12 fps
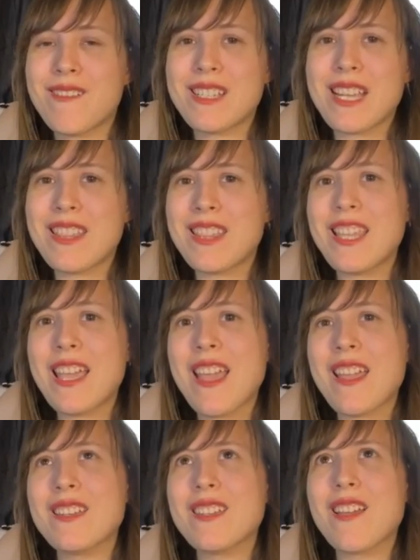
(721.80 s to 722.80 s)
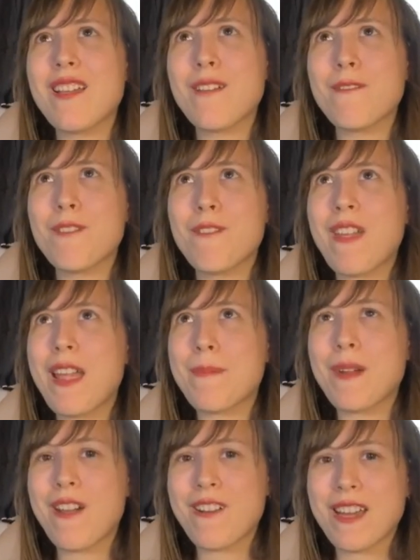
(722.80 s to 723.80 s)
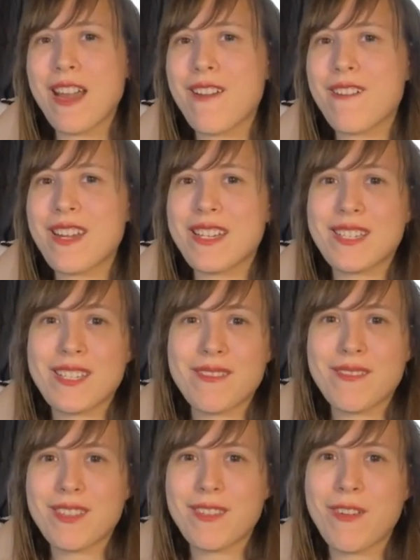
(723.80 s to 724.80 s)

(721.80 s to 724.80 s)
It was at the end of the Vampire Diaries,